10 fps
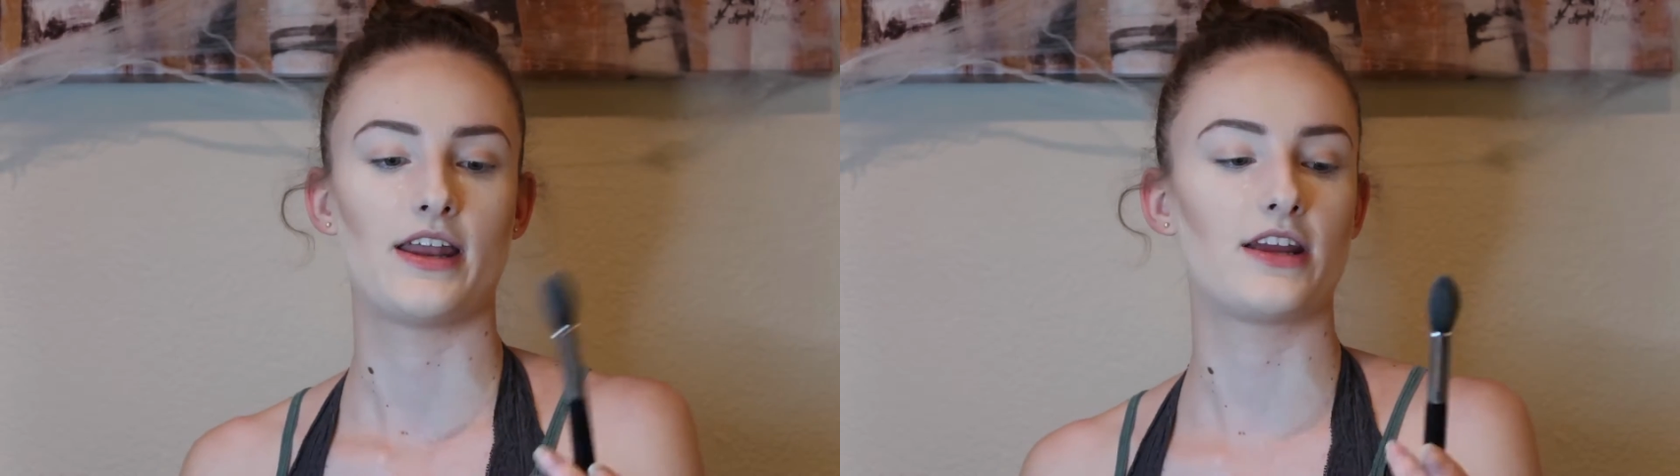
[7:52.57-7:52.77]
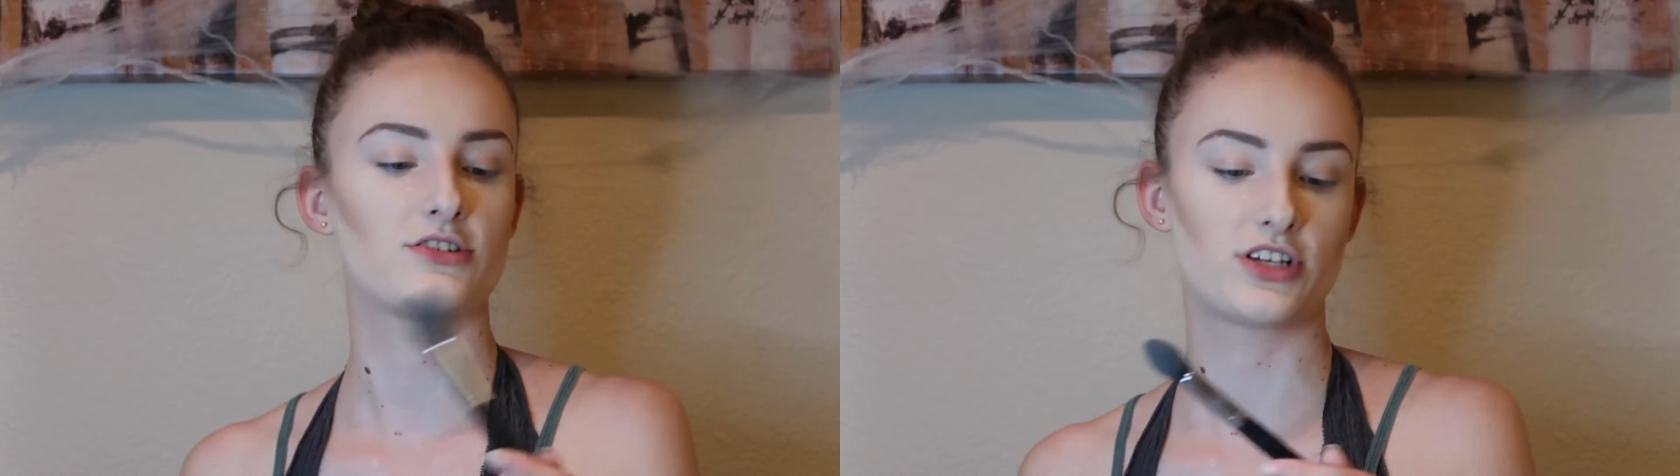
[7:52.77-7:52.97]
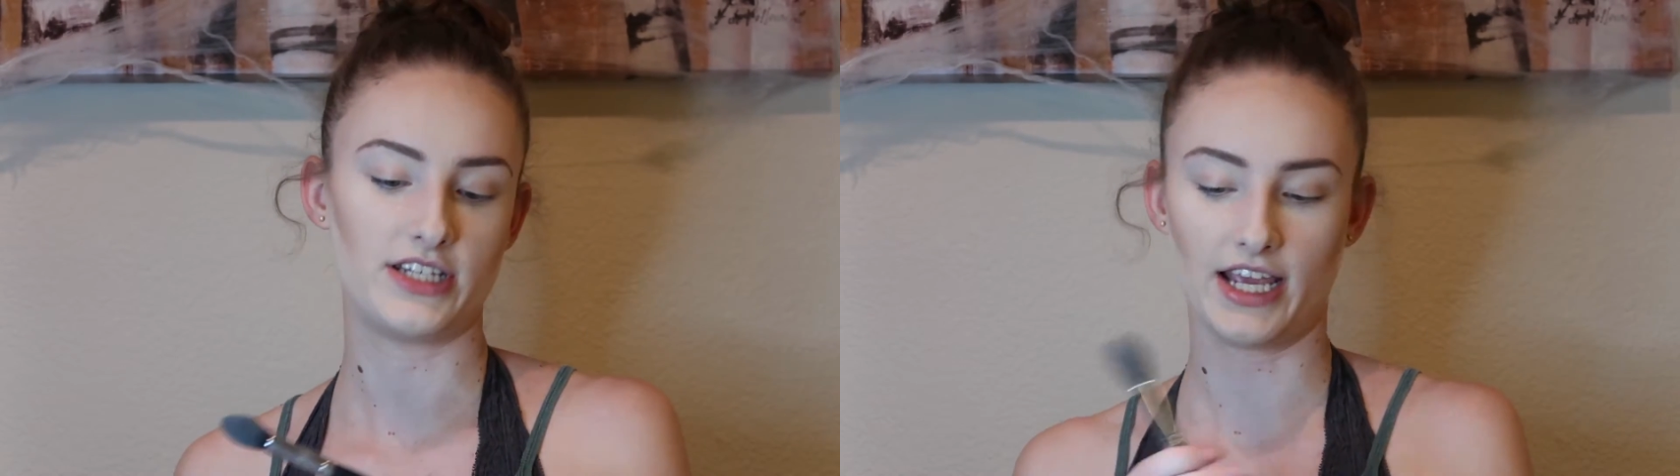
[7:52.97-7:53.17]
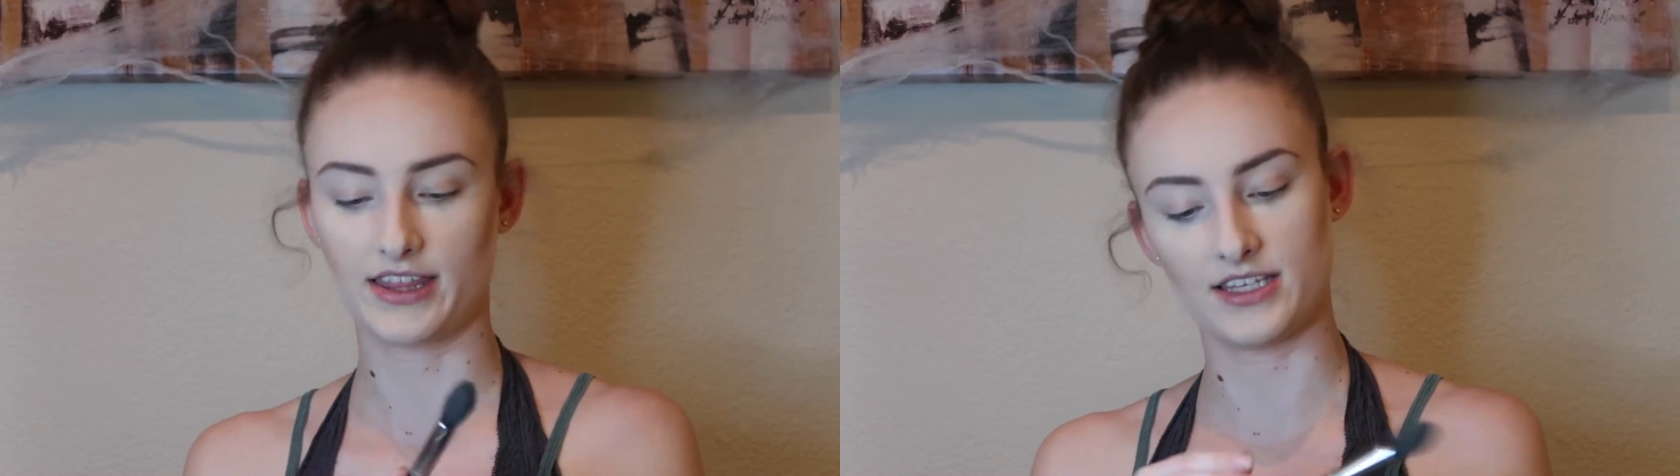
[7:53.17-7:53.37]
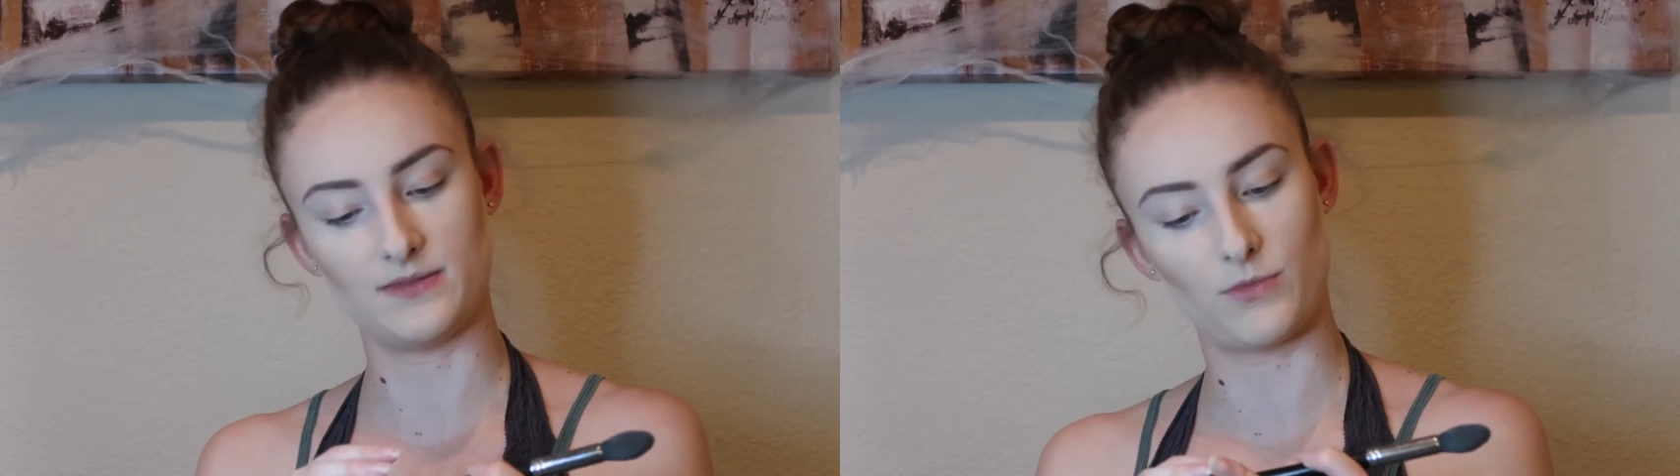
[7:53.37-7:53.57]
And I usually
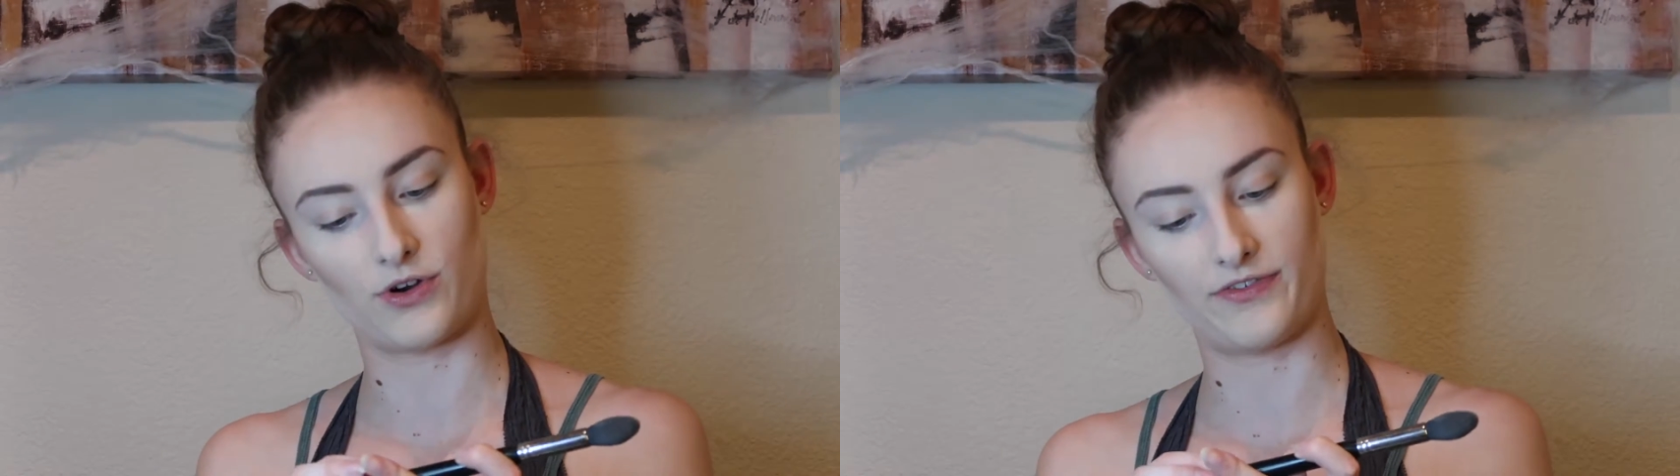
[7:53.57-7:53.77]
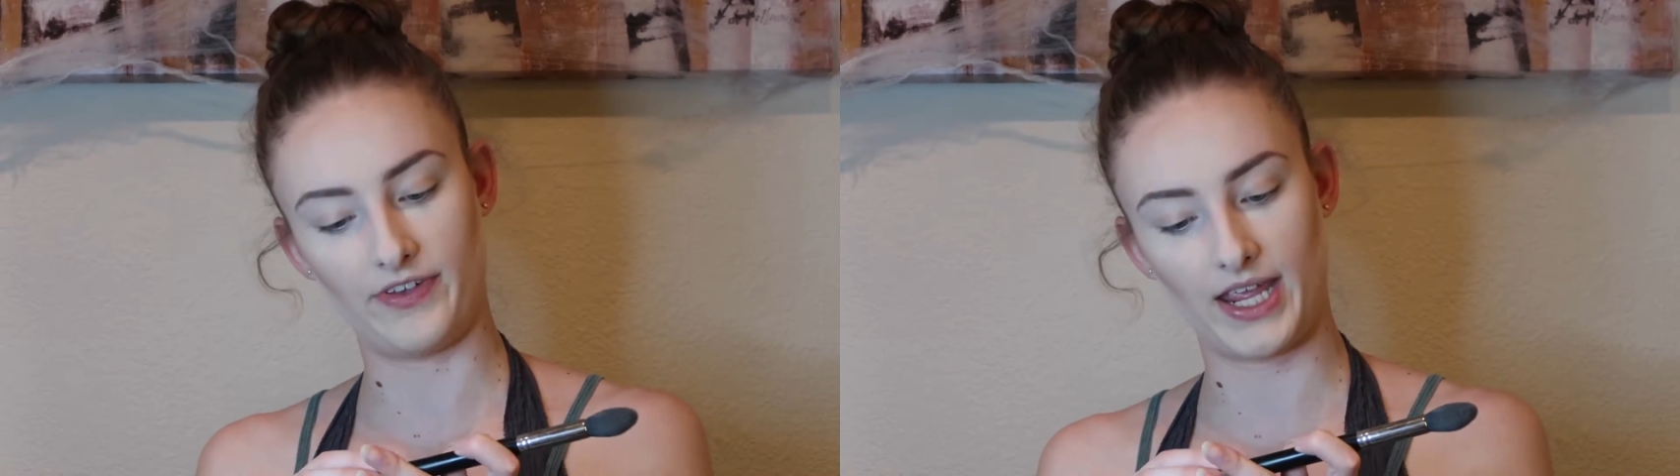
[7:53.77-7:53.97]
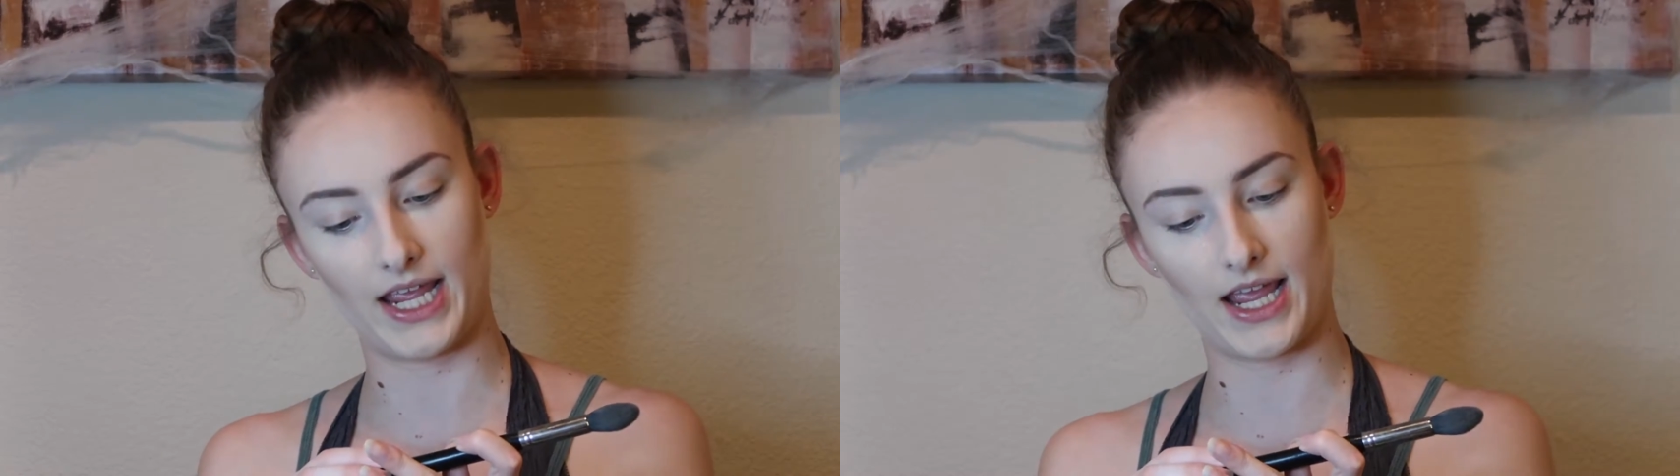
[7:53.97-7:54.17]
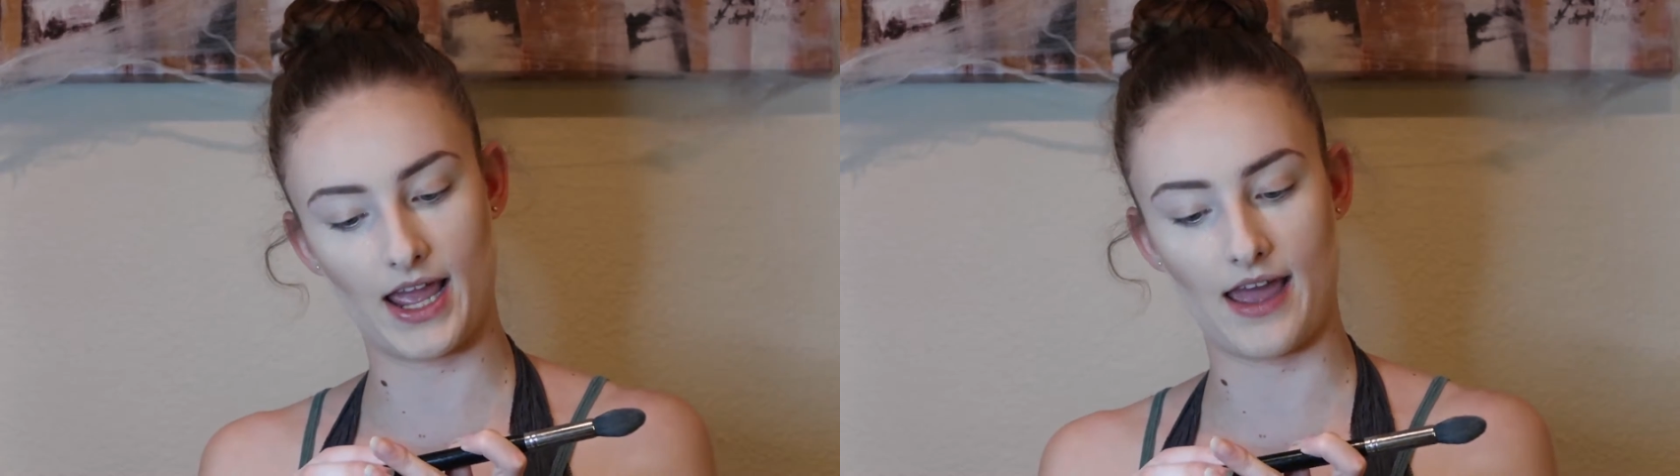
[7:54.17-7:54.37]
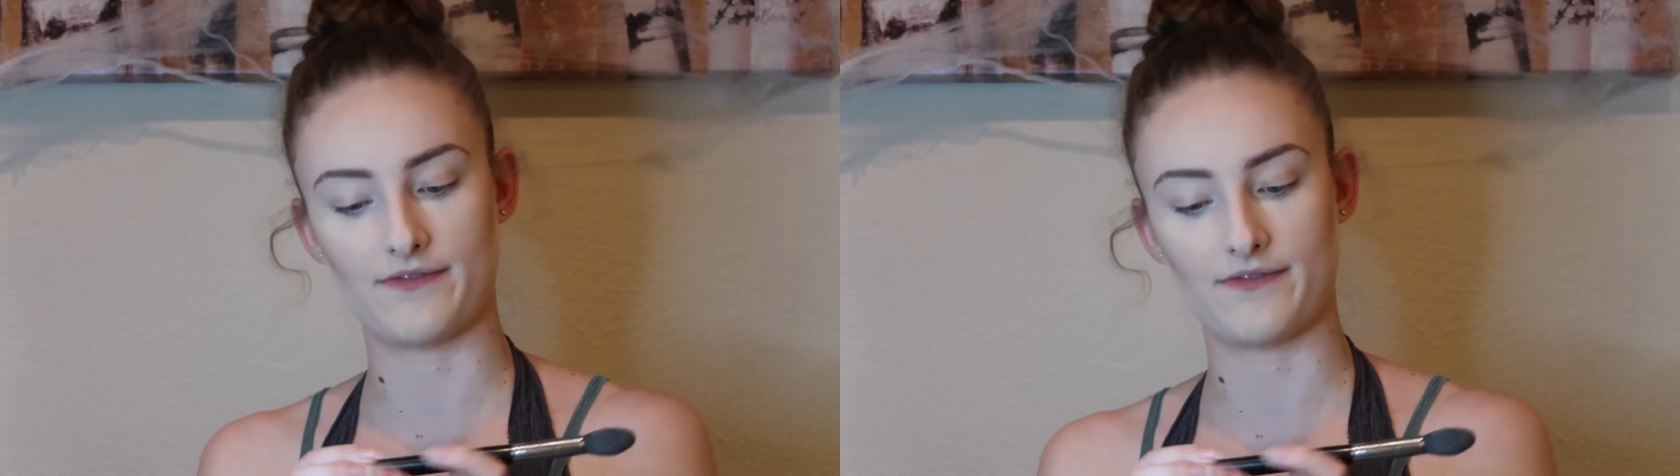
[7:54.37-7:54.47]
take this Morphe